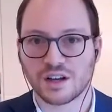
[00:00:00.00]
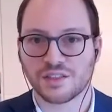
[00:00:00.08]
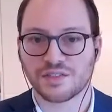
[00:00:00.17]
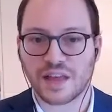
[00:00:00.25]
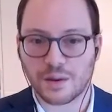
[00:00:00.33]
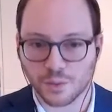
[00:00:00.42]

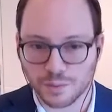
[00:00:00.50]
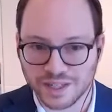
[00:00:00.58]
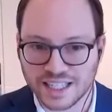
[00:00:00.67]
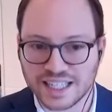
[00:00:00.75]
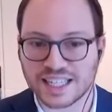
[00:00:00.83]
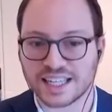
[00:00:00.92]
that will be
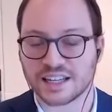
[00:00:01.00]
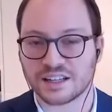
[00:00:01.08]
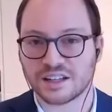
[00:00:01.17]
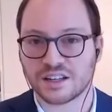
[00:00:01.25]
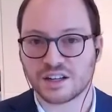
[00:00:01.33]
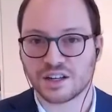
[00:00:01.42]
needed
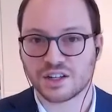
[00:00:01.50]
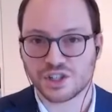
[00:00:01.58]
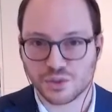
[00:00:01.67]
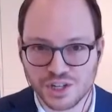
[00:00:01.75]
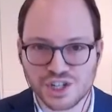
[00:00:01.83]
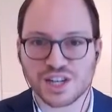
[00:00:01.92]
to
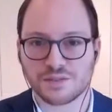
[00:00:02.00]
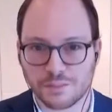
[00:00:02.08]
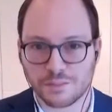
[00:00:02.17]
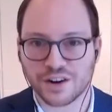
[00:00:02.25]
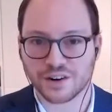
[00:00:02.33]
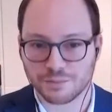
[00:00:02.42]
achieve a better and